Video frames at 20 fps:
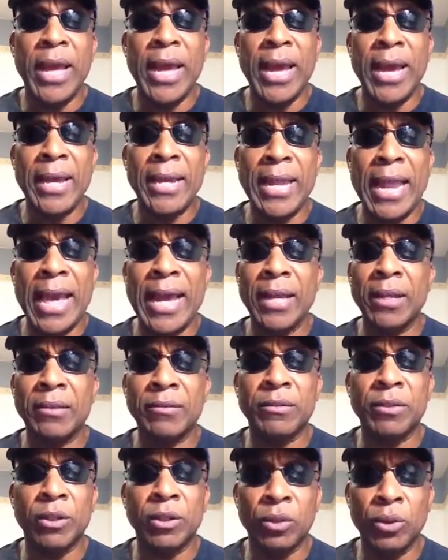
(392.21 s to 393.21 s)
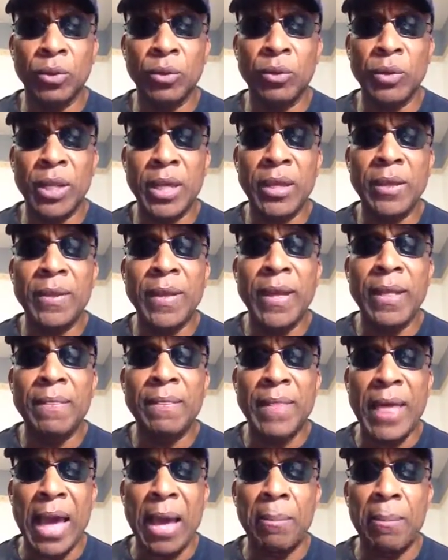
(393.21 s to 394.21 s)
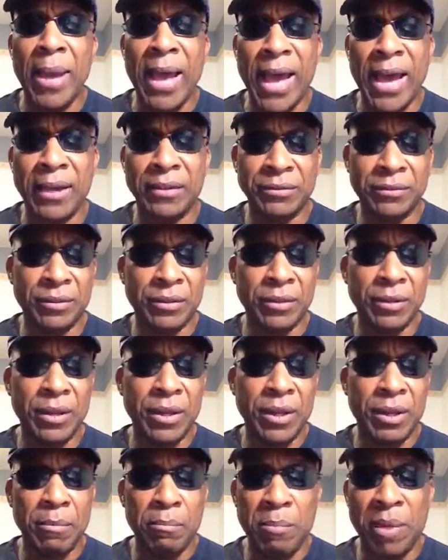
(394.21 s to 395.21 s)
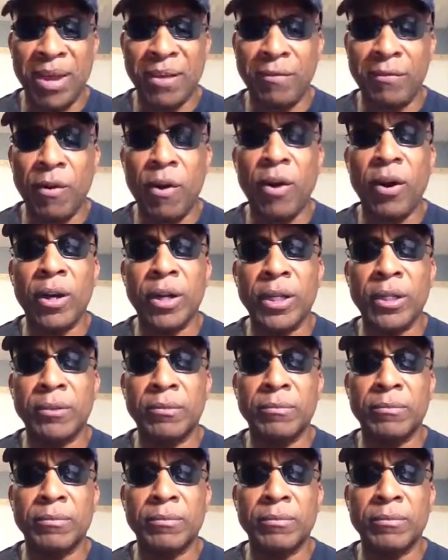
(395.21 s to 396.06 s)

And that's including that pastor, McFarland.